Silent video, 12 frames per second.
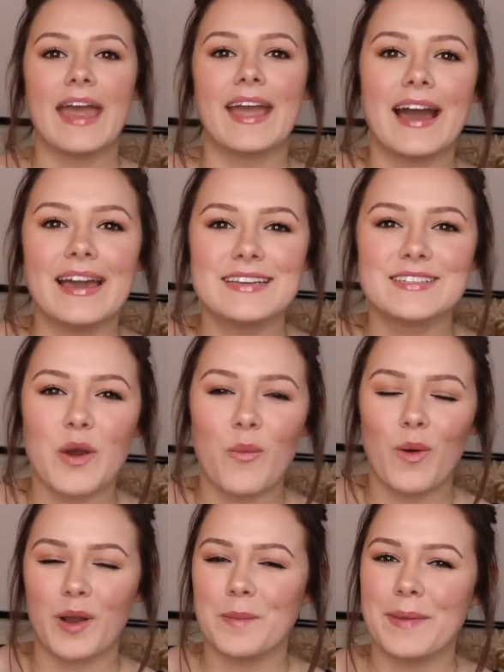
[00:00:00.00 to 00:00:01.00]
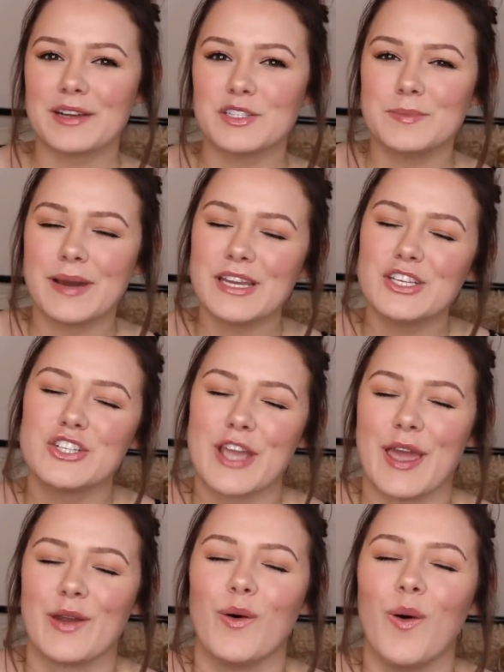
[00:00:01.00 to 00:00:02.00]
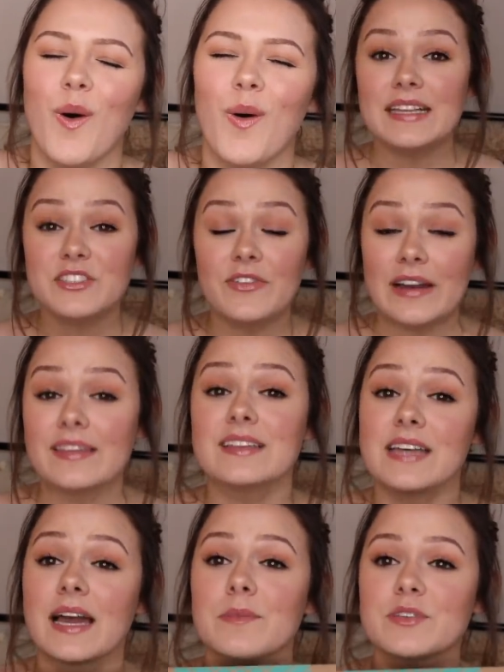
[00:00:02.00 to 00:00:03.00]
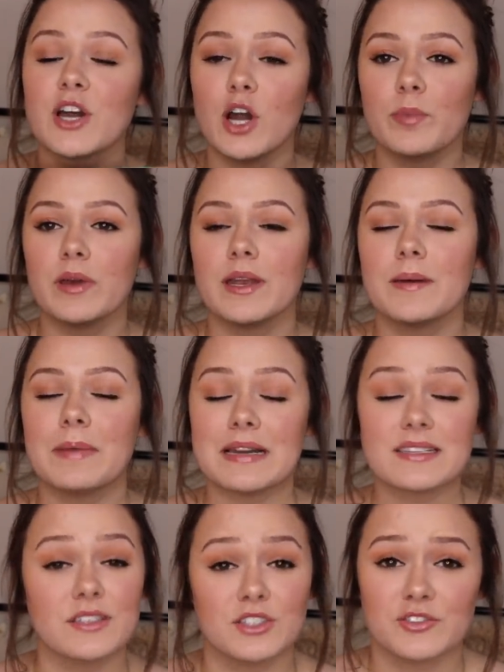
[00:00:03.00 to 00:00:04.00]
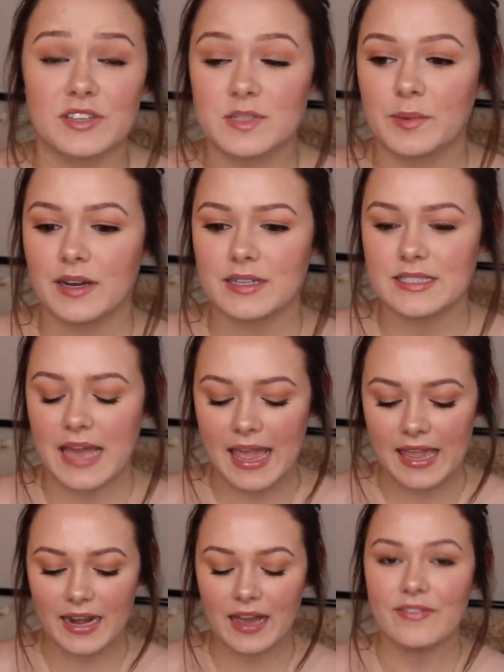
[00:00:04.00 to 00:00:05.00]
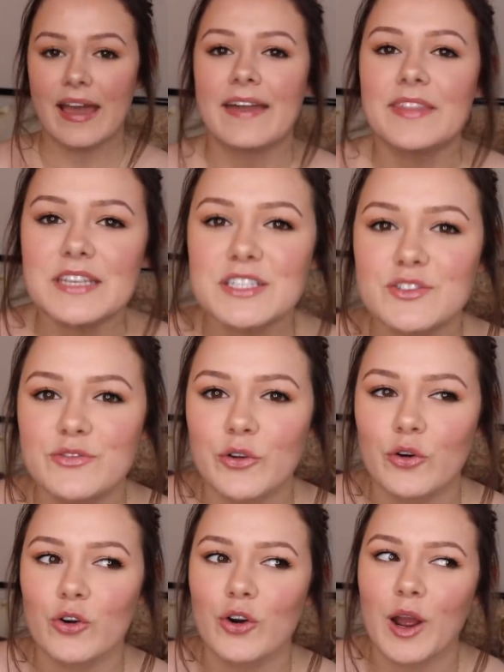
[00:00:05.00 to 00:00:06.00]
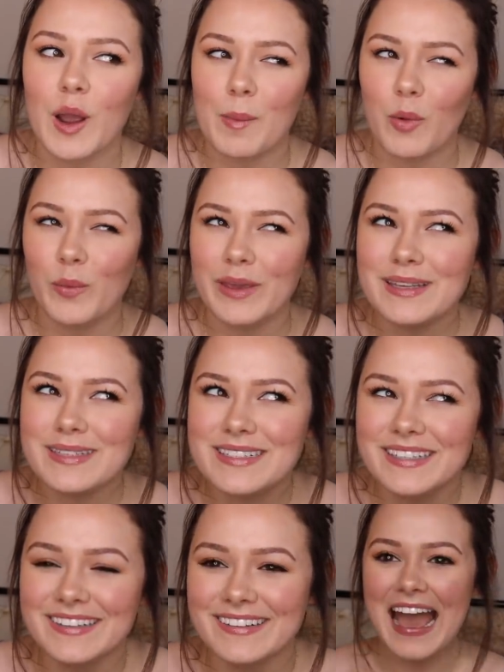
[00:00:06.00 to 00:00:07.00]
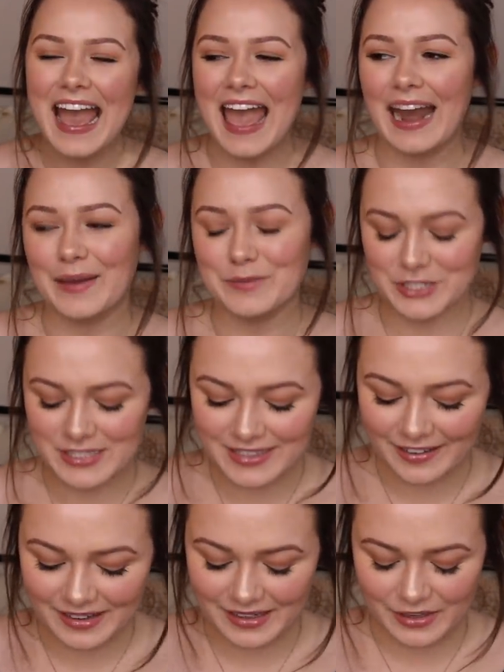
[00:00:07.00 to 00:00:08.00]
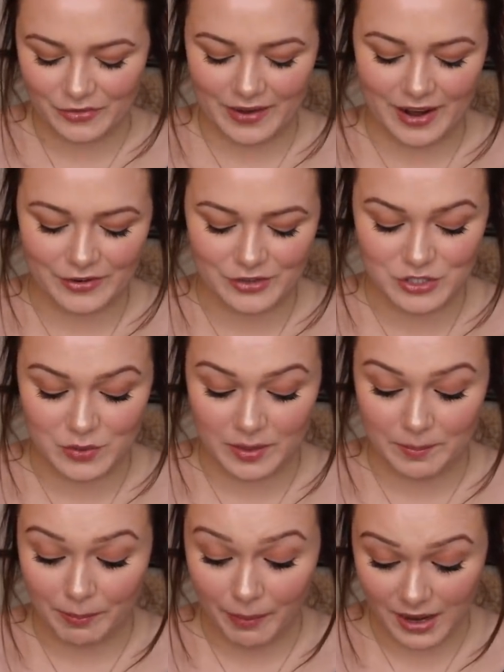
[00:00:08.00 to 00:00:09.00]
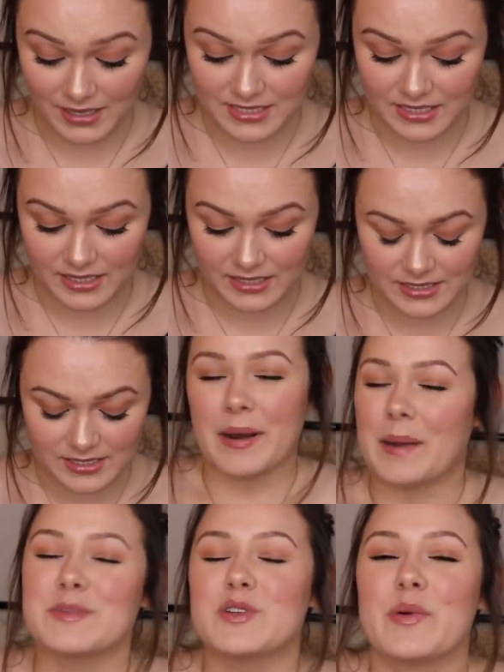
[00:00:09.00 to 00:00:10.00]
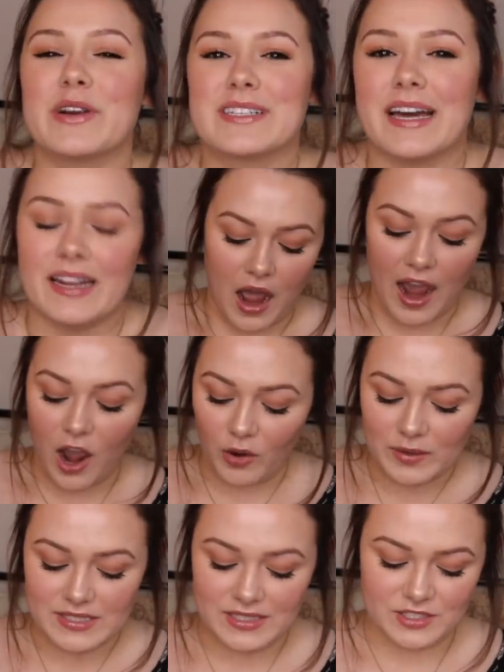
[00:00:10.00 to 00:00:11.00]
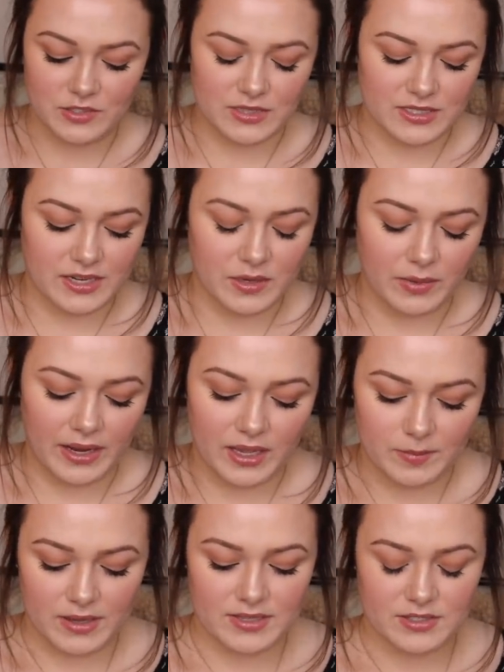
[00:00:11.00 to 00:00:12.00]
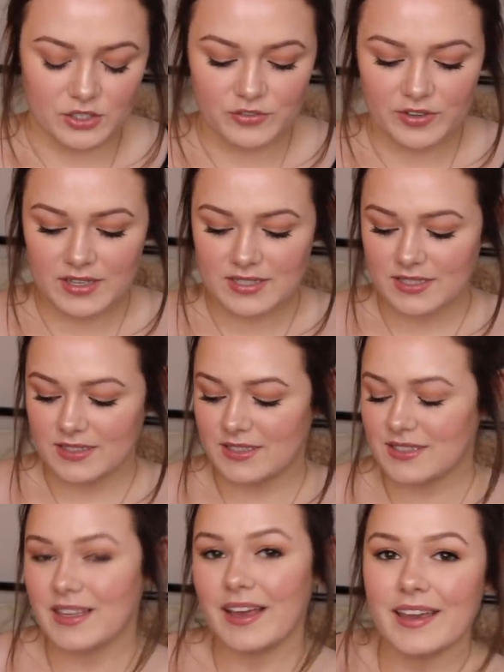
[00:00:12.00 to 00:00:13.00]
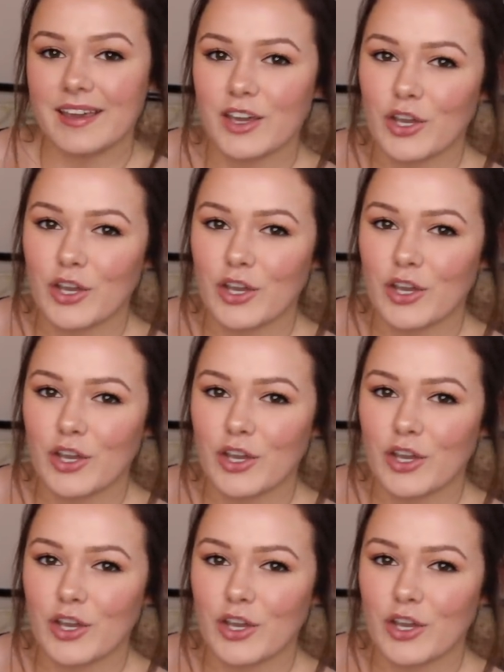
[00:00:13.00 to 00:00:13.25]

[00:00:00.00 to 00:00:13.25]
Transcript: Hey guys, welcome back to my channel. It's finally time to open my Stitch Fix box, and I've had this for a couple weeks and I'm just now getting around to unboxing it, but I'm super excited. I always get so excited when I get my Stitch Fix because it's like